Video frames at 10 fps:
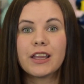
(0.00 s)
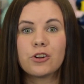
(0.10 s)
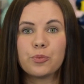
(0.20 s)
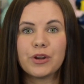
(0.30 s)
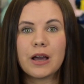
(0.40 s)

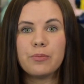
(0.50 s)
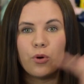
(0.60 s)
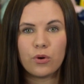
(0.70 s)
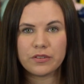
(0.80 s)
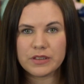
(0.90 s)
It'll bring up
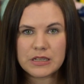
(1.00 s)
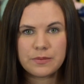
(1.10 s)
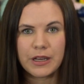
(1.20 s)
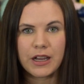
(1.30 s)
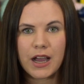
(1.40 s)
all of the
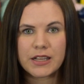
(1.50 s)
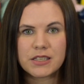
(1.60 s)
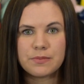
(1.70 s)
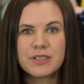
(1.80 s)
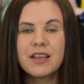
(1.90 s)
debug
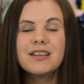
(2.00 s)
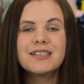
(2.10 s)
items.